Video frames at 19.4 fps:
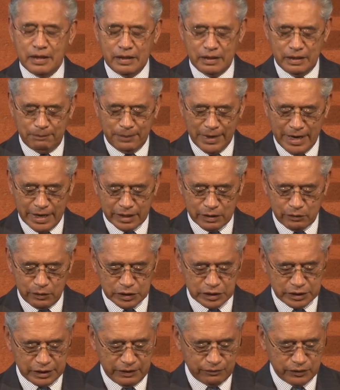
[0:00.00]
The park
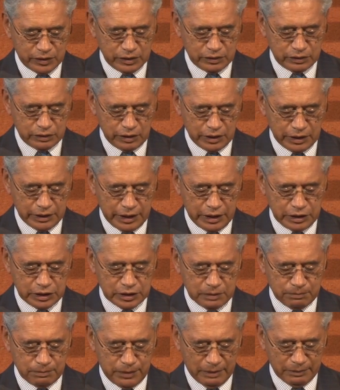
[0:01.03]
was gifted to the
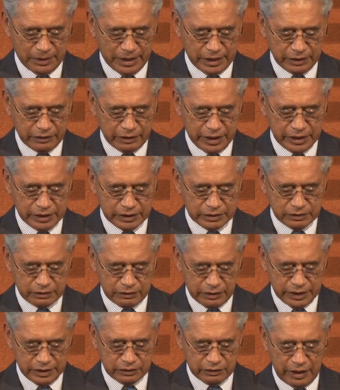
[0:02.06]
nation by my
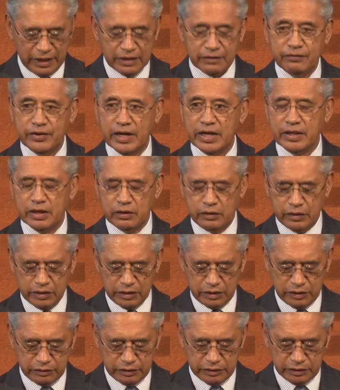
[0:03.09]
great-great-grandfather,
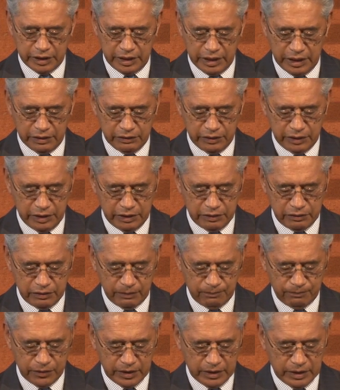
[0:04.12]
Tumu Te Heuheu,
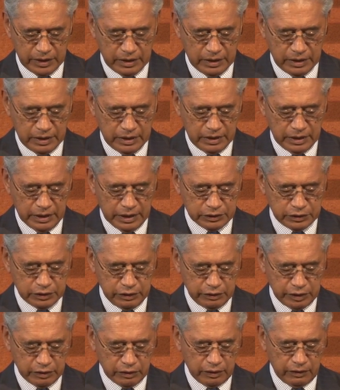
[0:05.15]

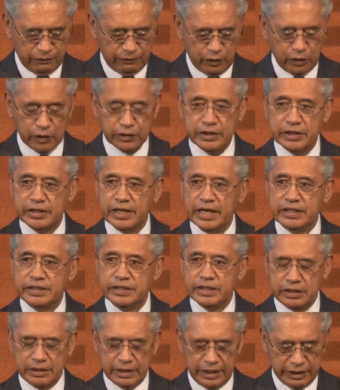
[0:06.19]
Tukino IV in
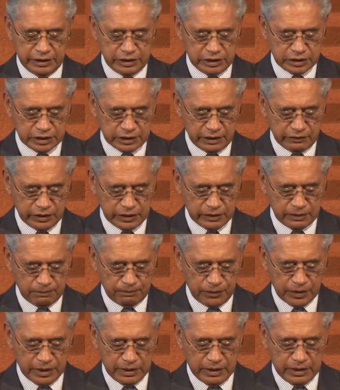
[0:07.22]
1887,
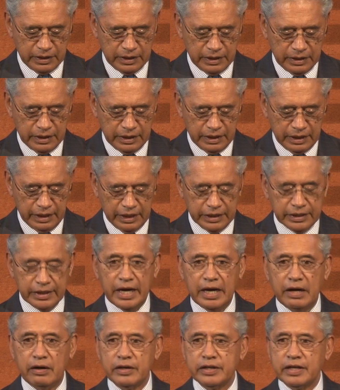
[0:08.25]
and
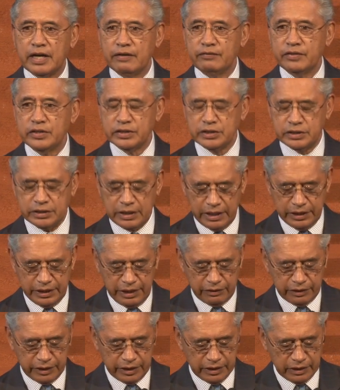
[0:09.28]
now covers an
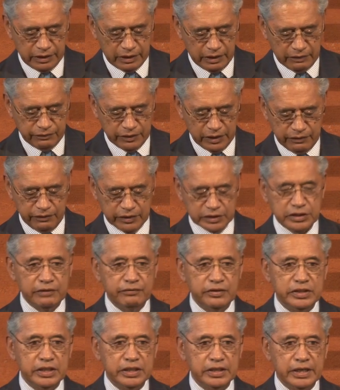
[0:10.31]
area of over
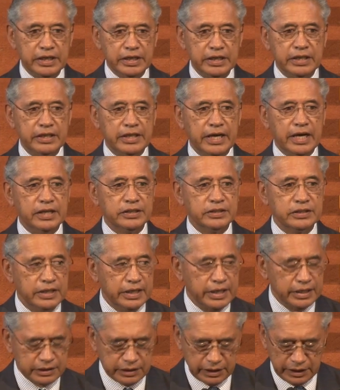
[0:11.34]
79,000
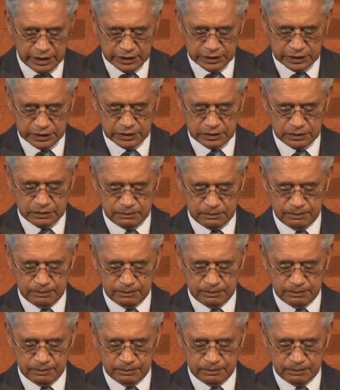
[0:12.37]
hectares.